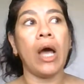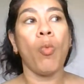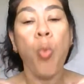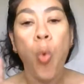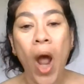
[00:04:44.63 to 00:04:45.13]

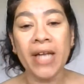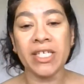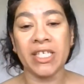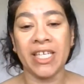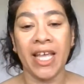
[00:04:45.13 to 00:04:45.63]

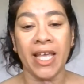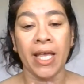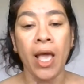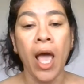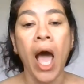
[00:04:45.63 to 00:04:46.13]
1
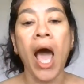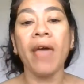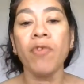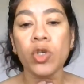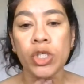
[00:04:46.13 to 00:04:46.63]
day, I
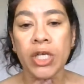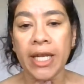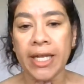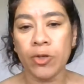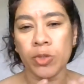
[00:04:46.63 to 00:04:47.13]
was
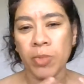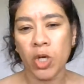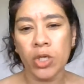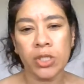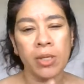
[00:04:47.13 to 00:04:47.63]
relieved,
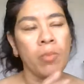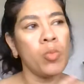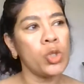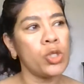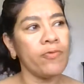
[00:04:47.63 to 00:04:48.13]
because
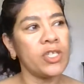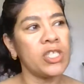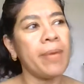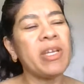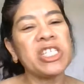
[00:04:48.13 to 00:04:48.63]
most of the
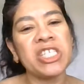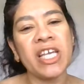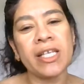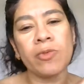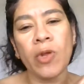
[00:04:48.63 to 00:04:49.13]
time it
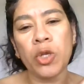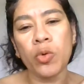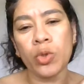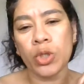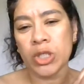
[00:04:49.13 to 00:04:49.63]
takes, when
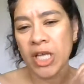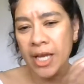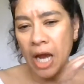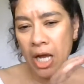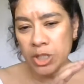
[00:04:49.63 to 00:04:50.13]
you
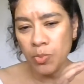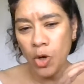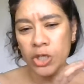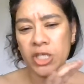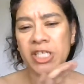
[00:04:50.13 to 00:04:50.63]
take
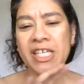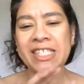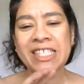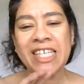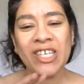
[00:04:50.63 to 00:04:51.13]
antibiotic,
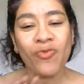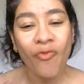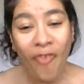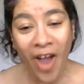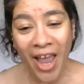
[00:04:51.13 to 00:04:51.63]
it takes
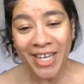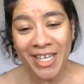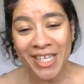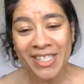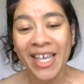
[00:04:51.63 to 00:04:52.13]
5
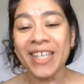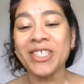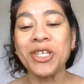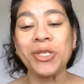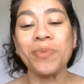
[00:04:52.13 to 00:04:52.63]
days. And
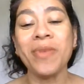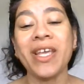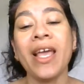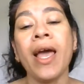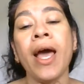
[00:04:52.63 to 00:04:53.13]
trust
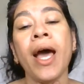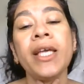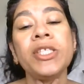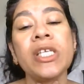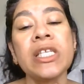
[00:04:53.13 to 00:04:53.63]
me,
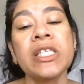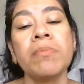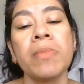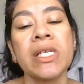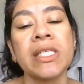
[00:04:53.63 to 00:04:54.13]
I just
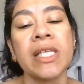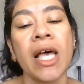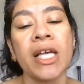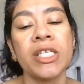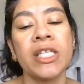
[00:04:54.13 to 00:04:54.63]

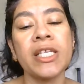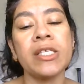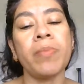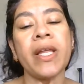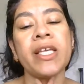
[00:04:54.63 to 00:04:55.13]
massaged this
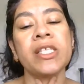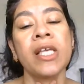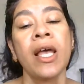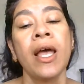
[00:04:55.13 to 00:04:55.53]
place